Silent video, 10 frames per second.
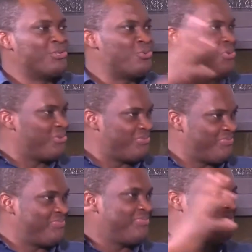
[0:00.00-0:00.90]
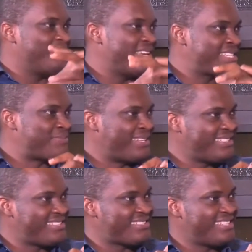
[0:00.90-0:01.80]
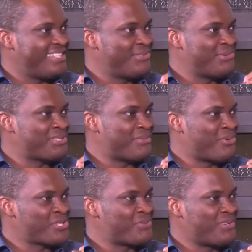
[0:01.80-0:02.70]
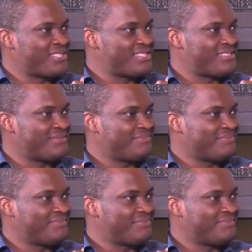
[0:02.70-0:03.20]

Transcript: to expand and do some more sports?